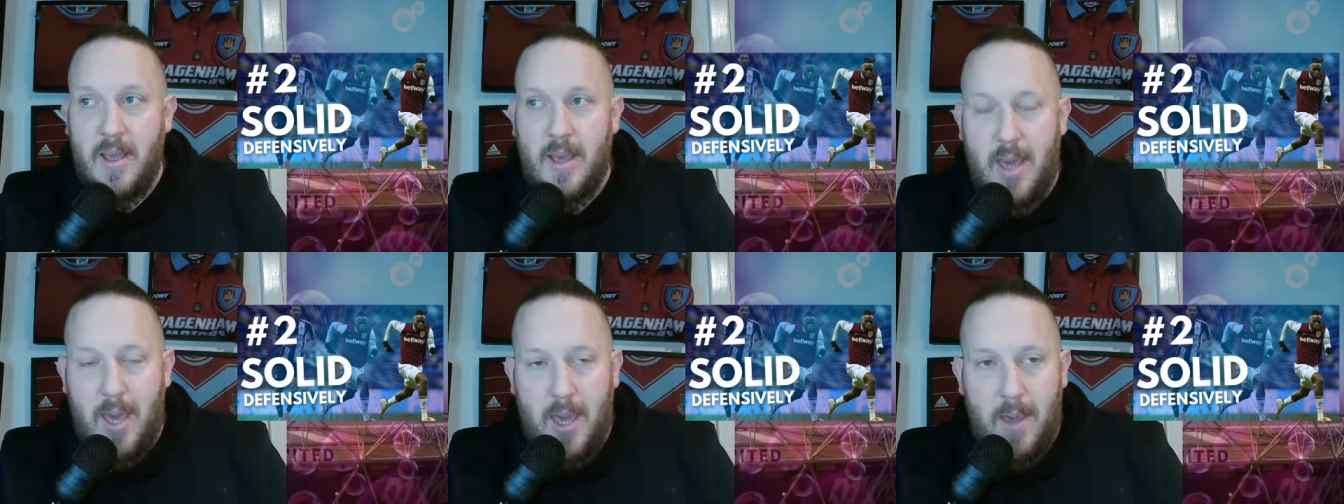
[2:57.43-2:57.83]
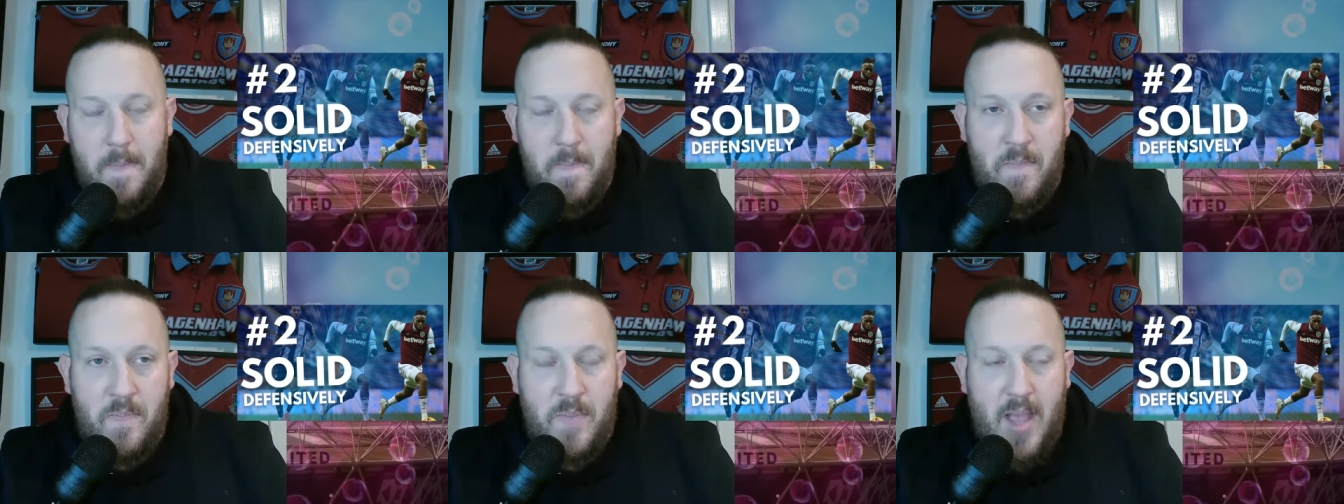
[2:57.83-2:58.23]

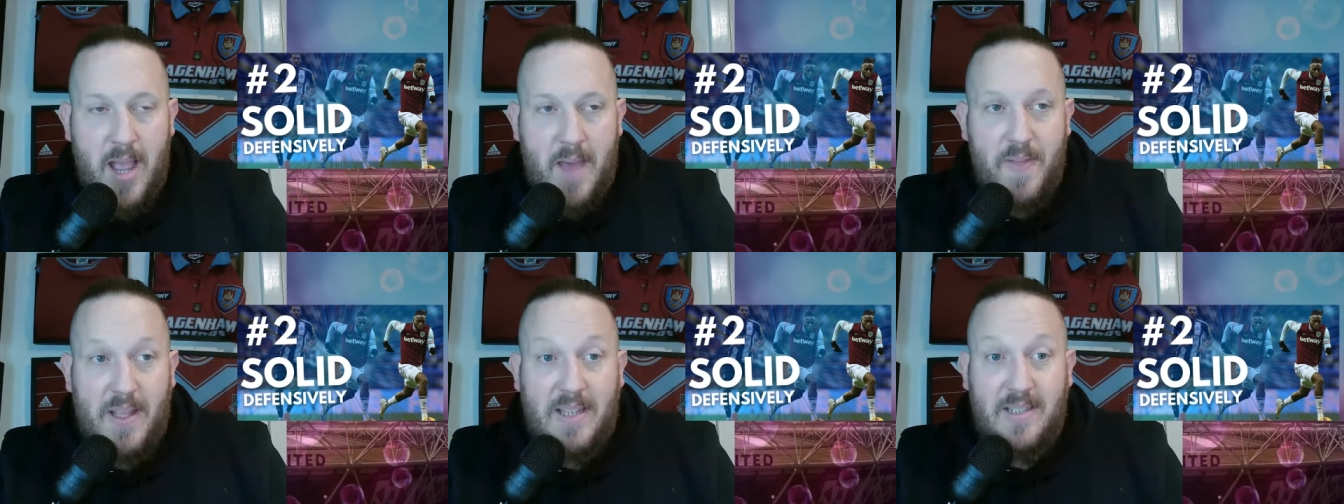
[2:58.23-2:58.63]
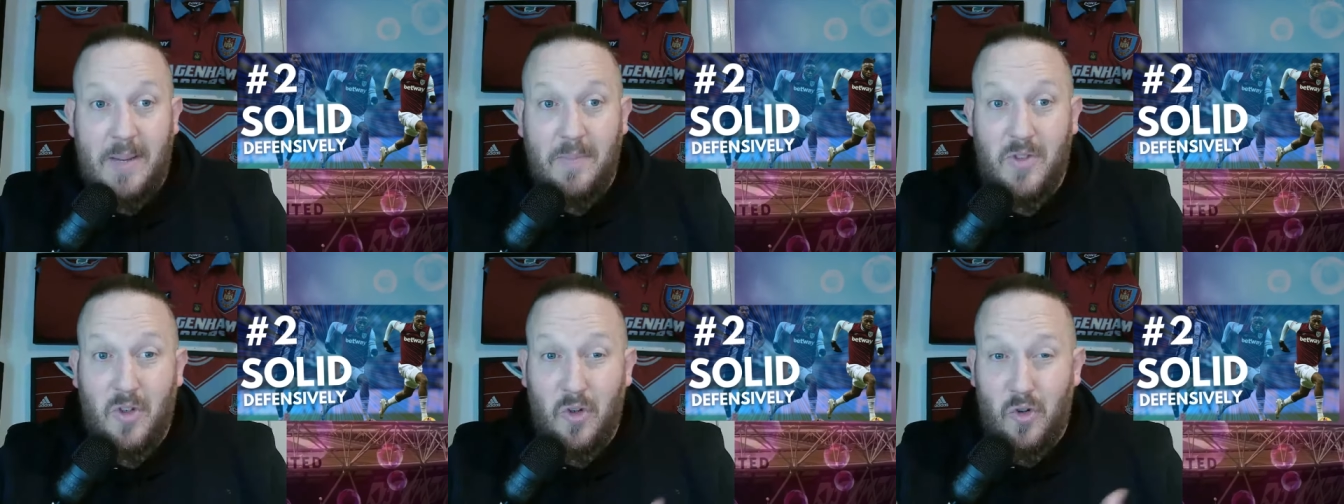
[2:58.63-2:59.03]
Um, and they
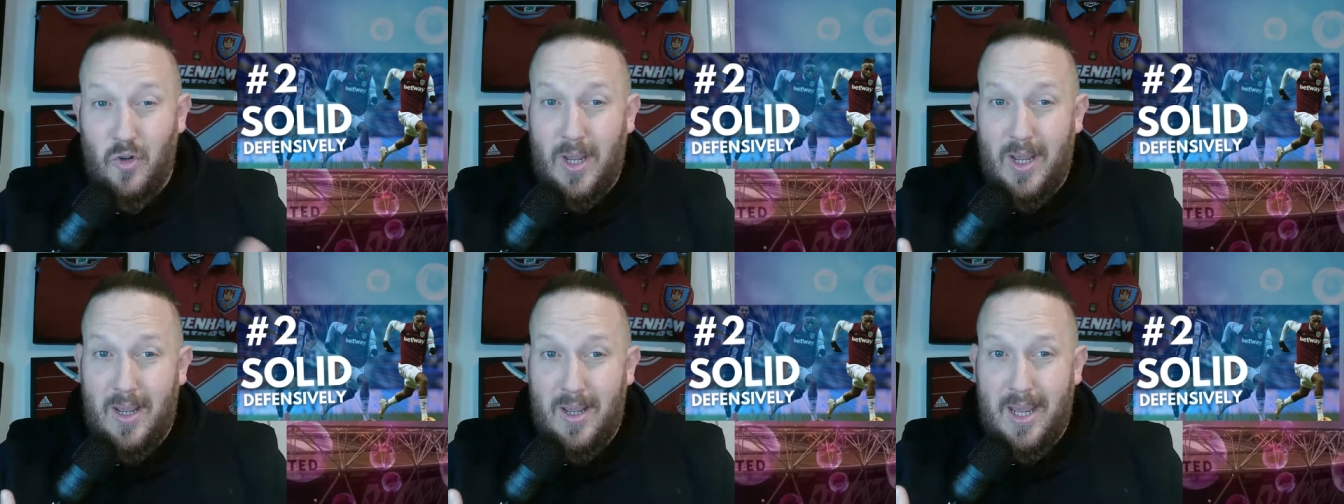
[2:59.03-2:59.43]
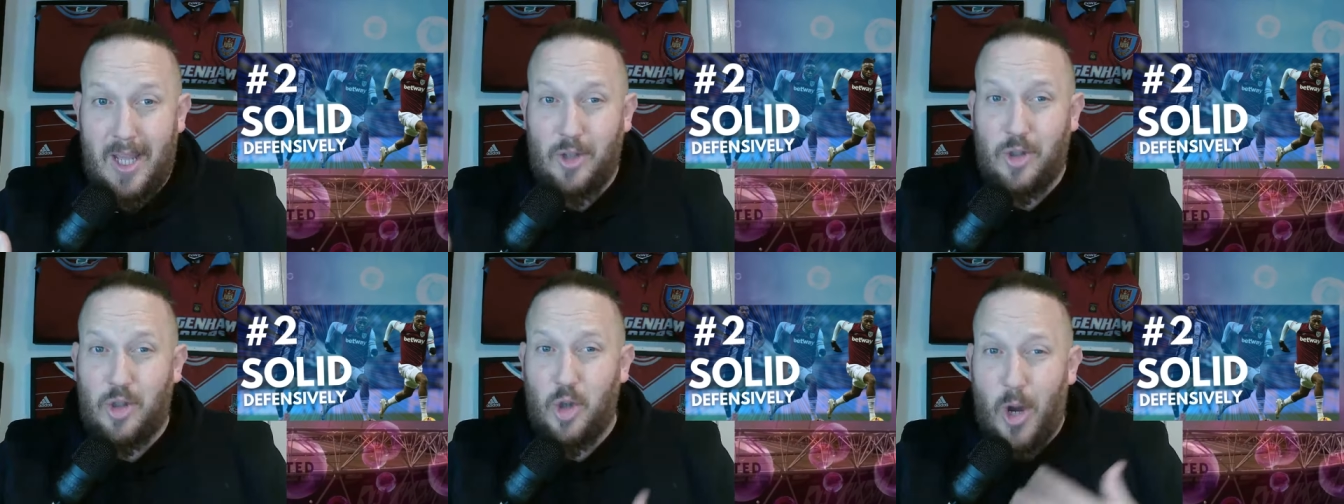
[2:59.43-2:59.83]
seem to
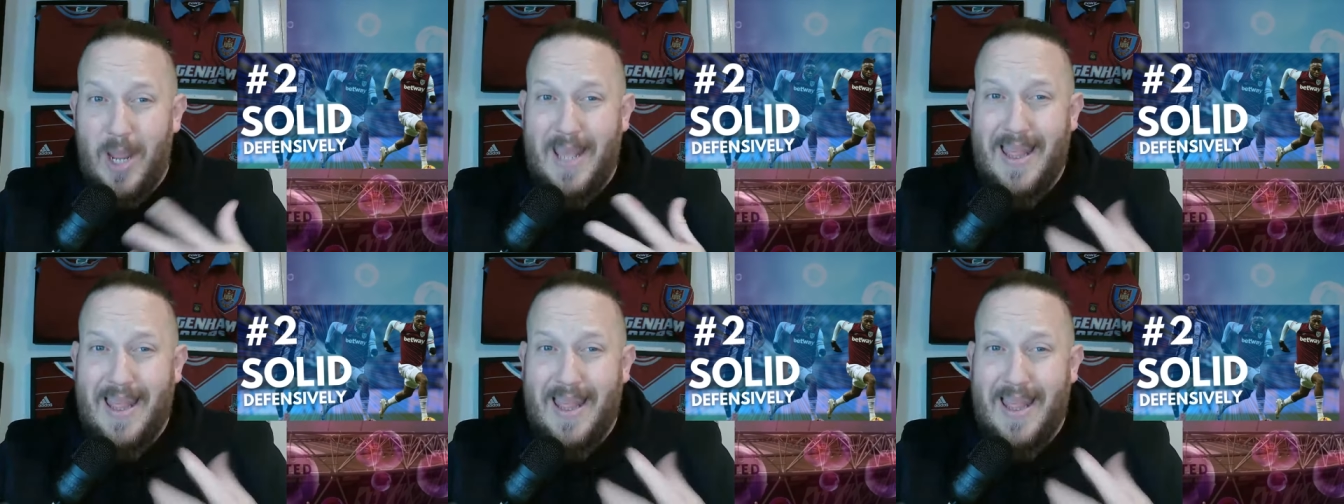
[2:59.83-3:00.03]
enjoy